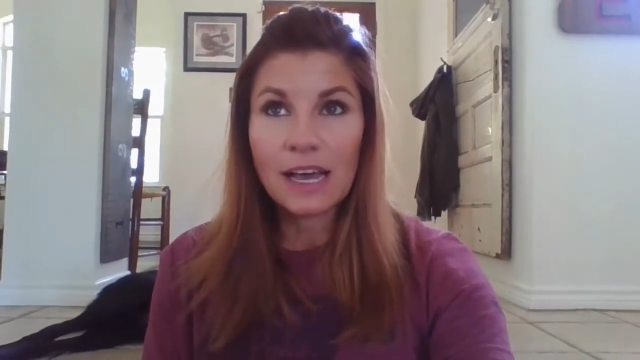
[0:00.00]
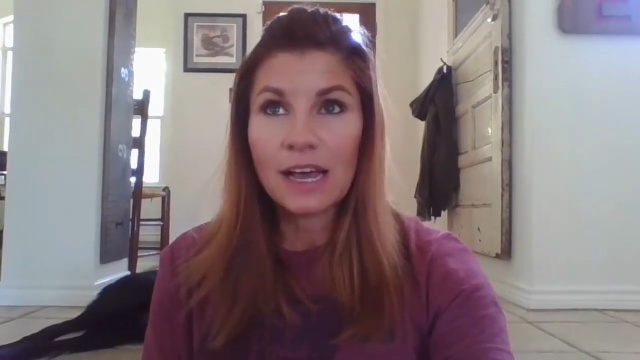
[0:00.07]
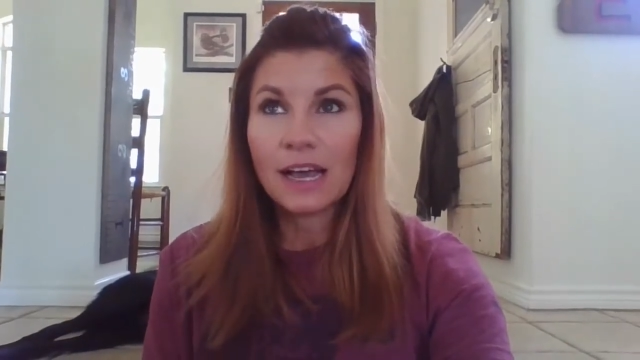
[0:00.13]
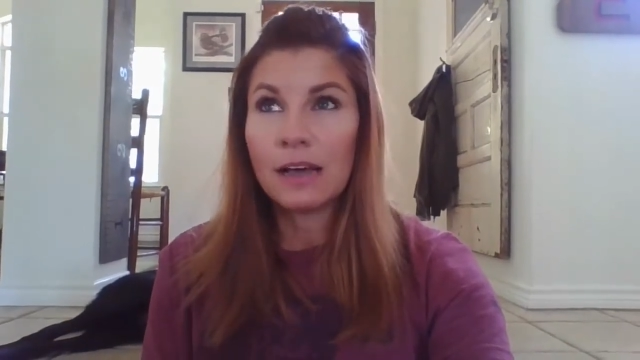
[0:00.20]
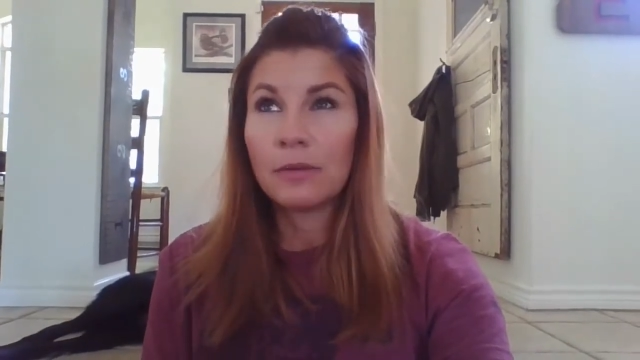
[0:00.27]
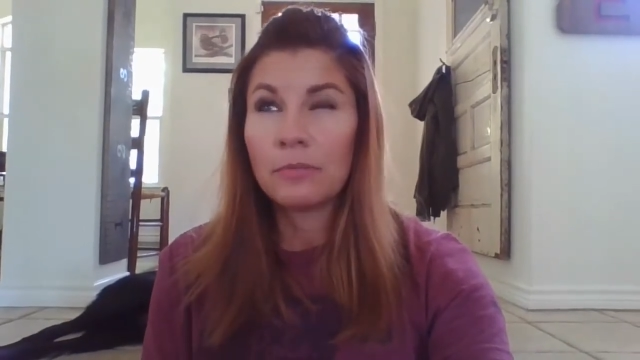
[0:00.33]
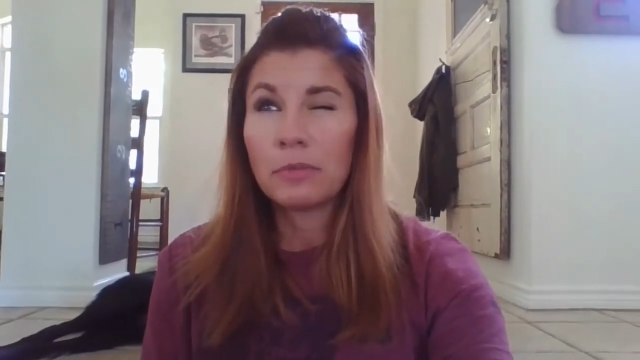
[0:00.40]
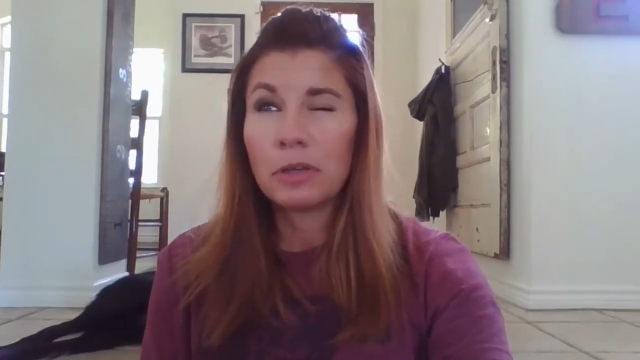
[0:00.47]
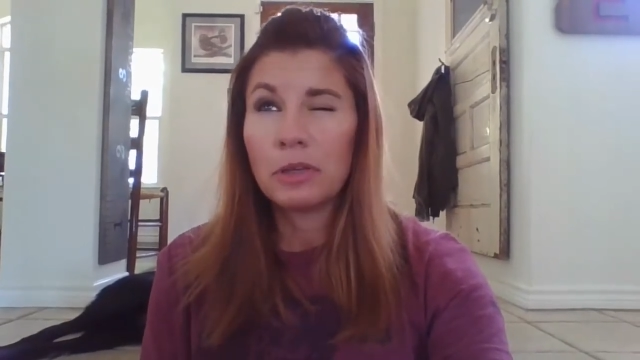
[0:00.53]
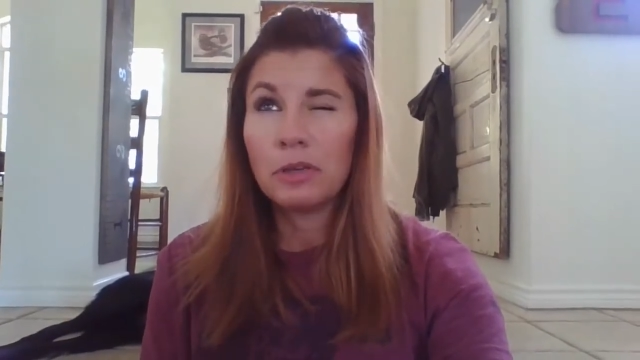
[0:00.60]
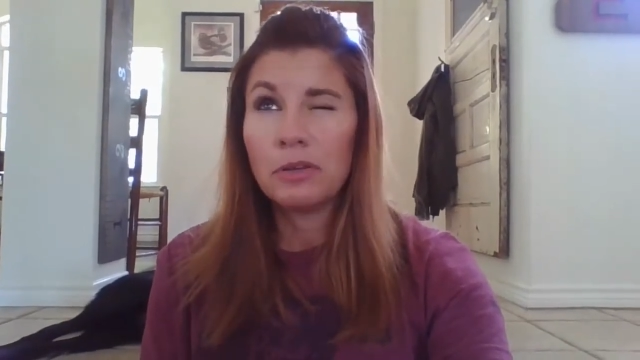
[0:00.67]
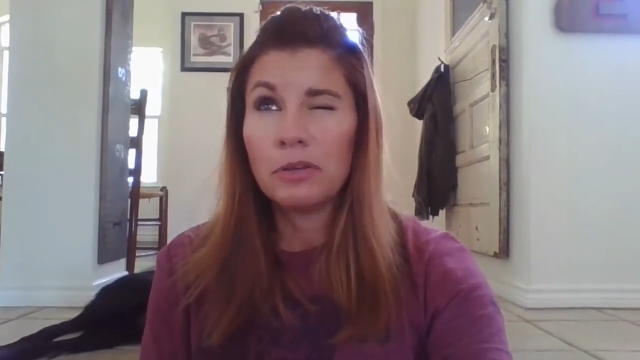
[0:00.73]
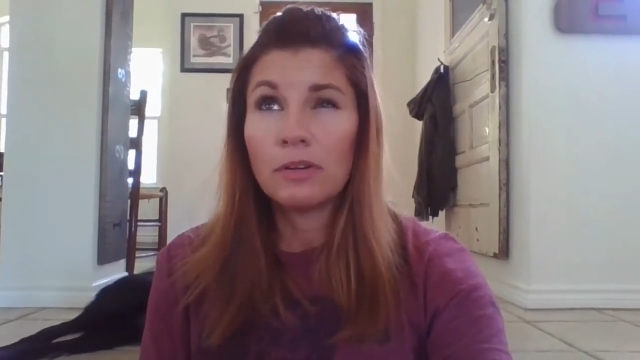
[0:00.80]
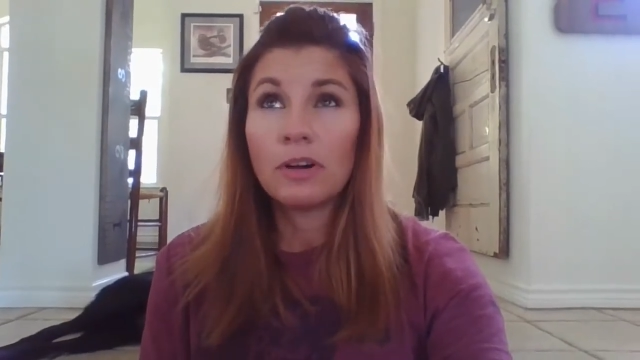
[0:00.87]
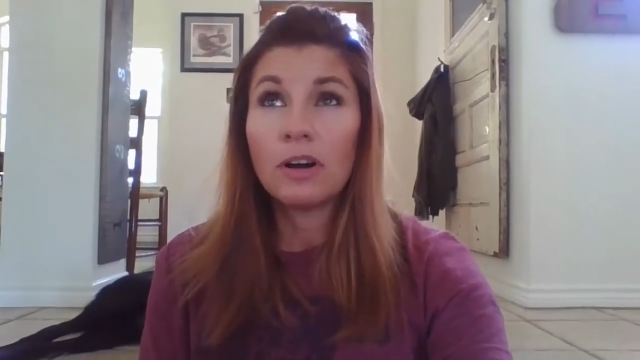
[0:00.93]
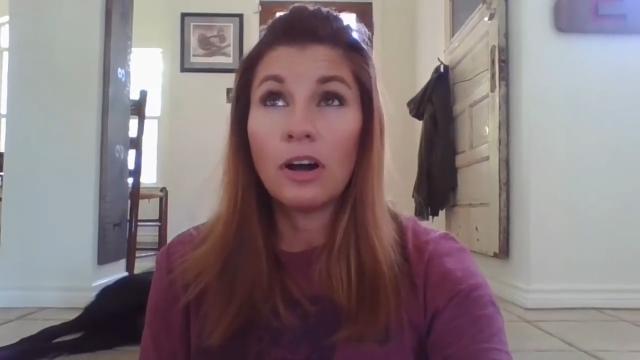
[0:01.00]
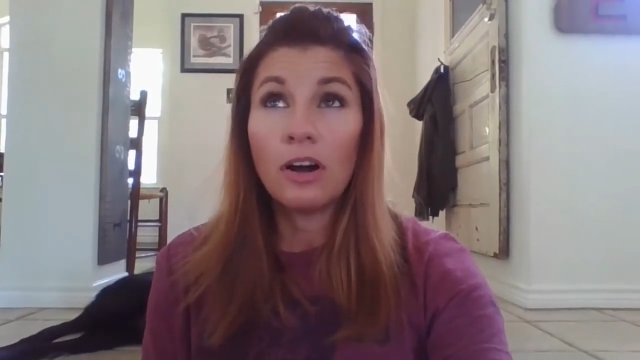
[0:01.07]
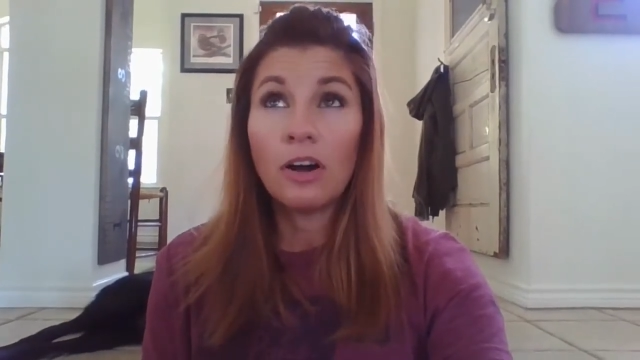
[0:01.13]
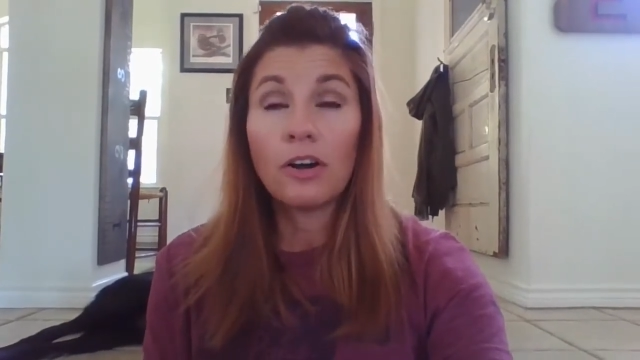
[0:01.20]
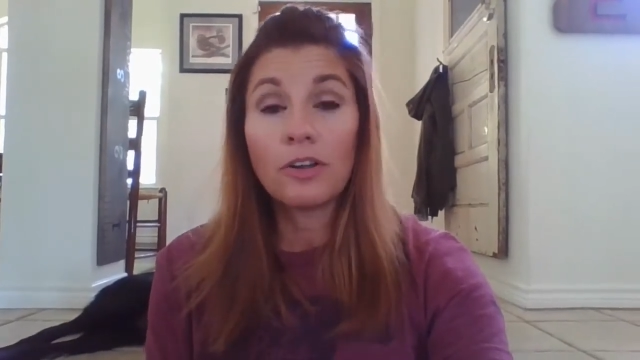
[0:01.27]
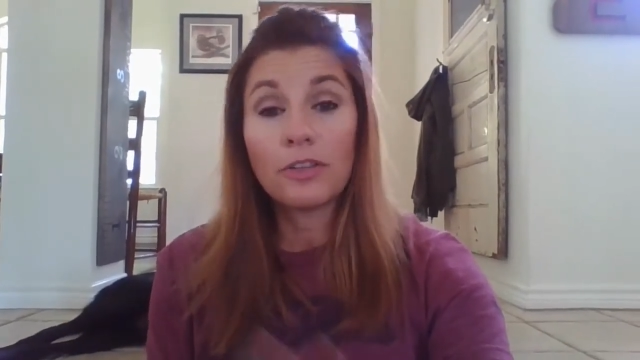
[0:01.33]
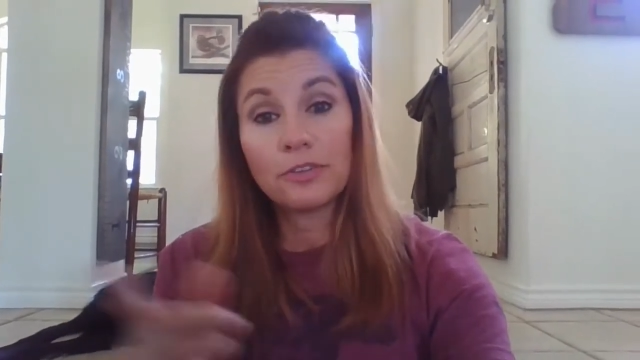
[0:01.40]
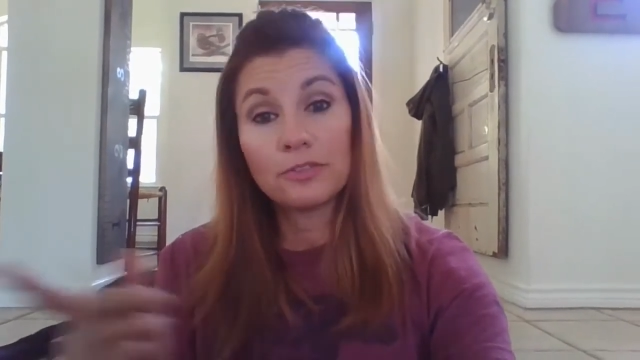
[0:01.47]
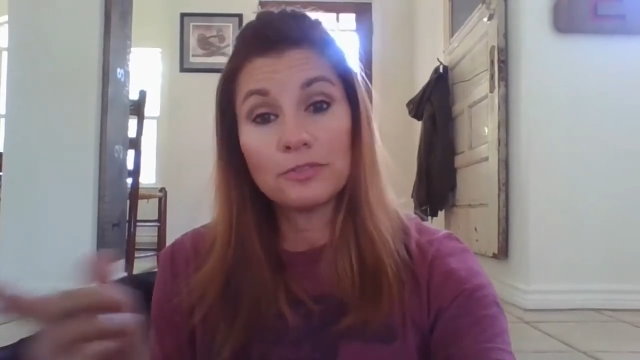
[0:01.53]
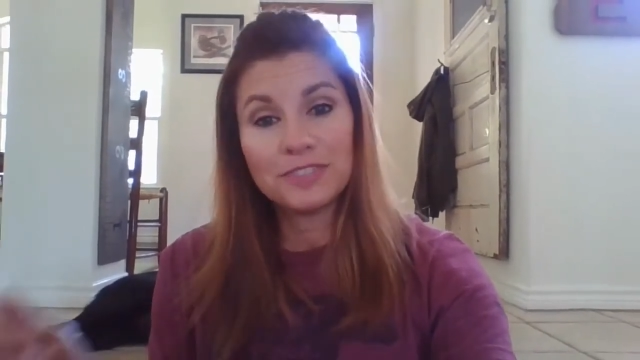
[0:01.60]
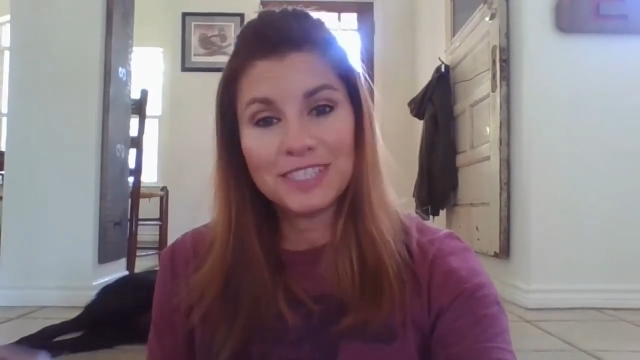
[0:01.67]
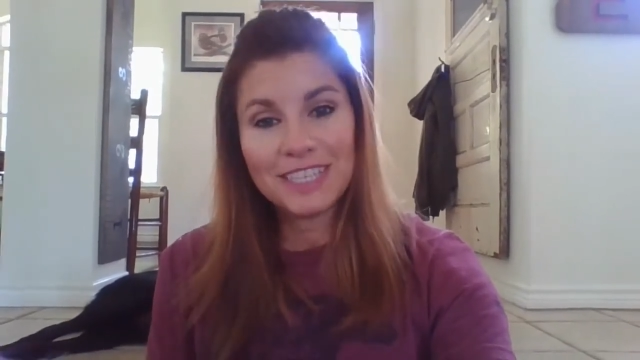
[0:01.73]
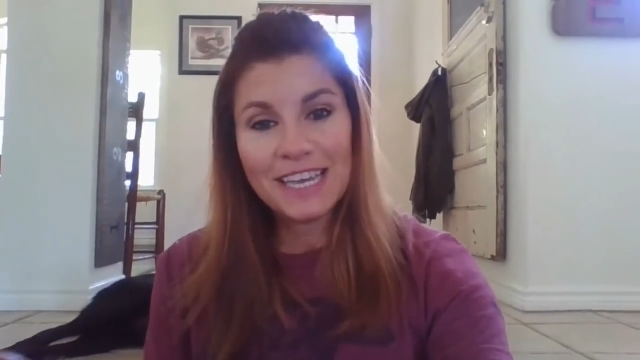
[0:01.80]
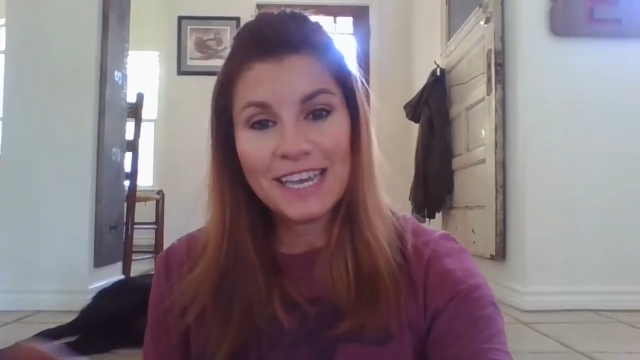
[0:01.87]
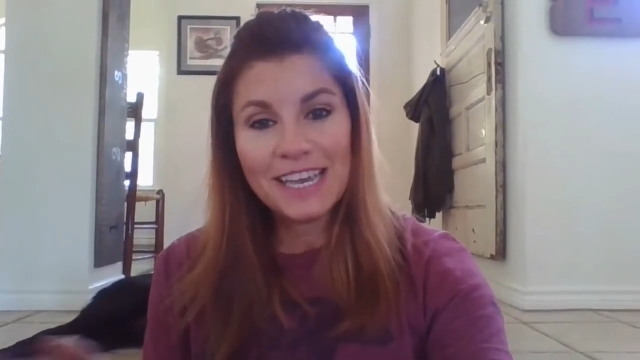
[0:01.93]
um, Q, R through
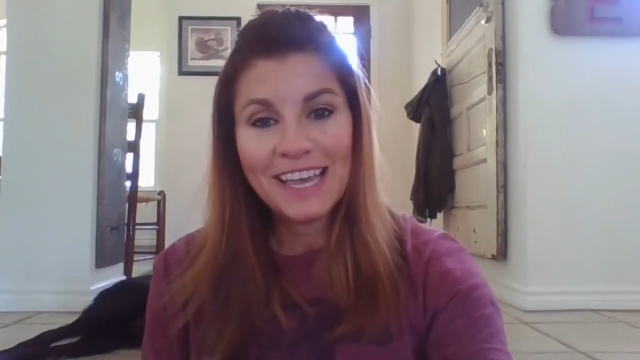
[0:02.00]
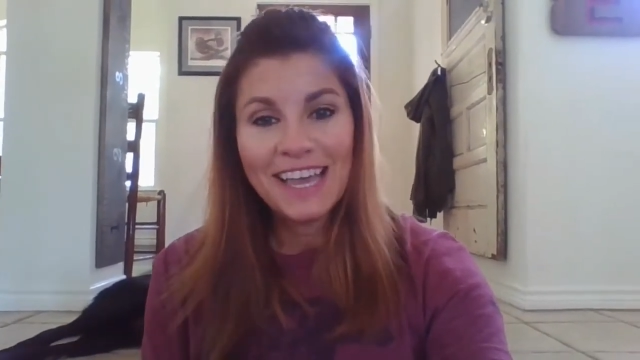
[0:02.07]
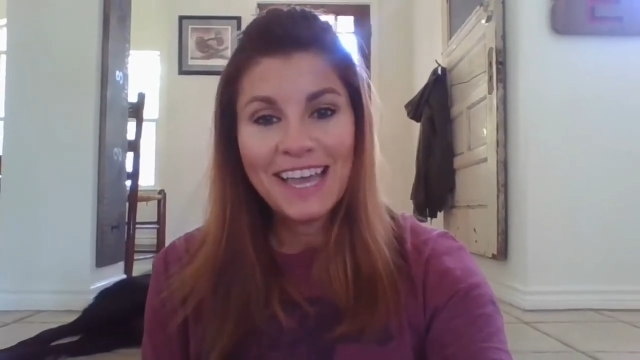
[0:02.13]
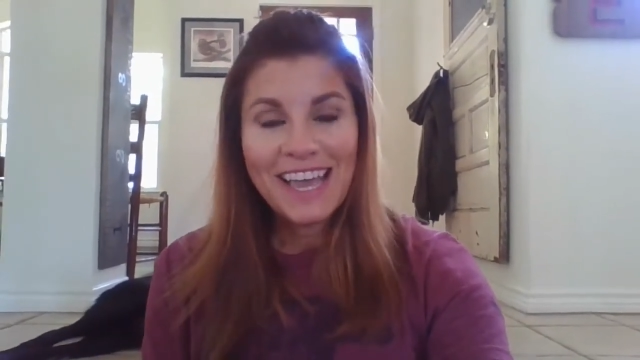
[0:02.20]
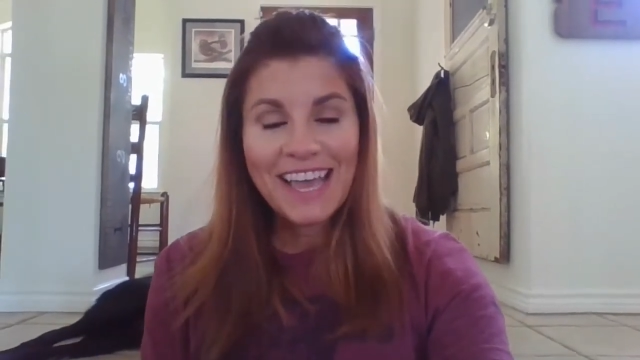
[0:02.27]
Z,